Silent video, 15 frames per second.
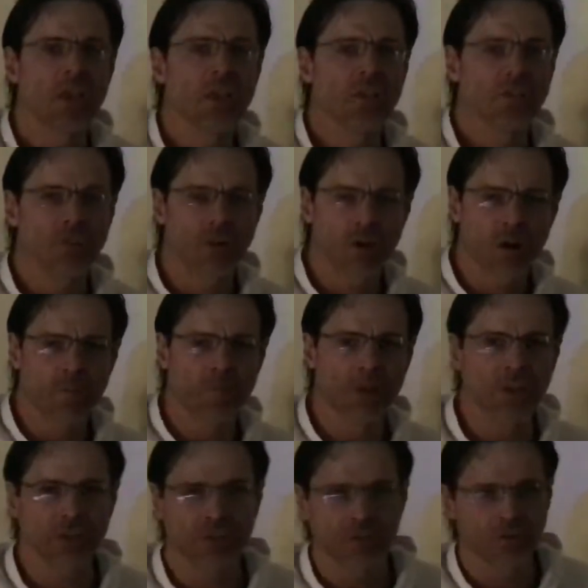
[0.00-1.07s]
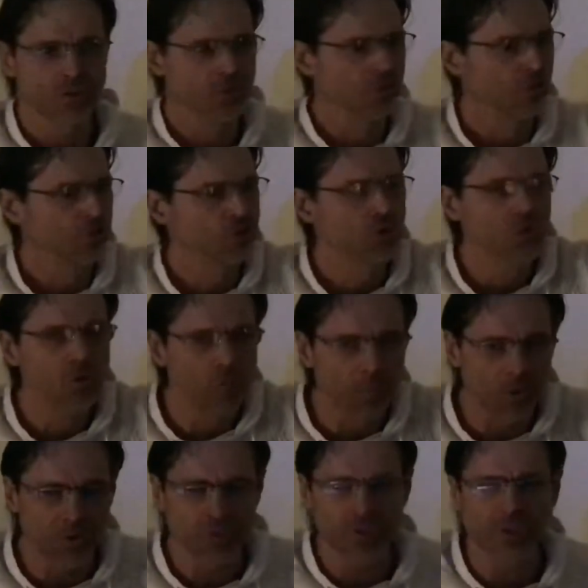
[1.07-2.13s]
their heart medicine, those little
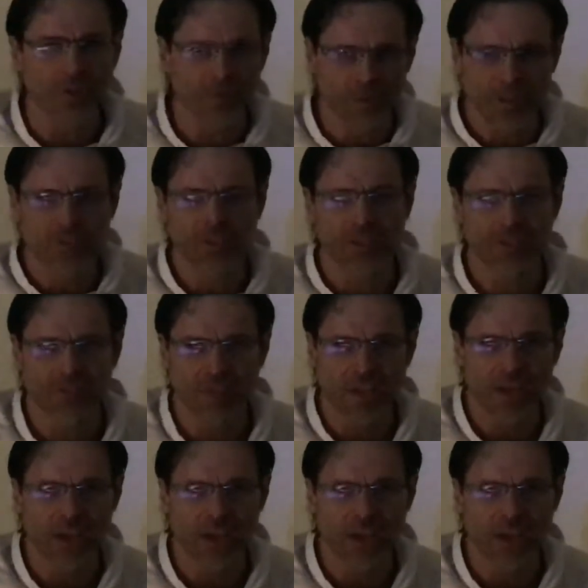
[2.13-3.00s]
chewables, and things of that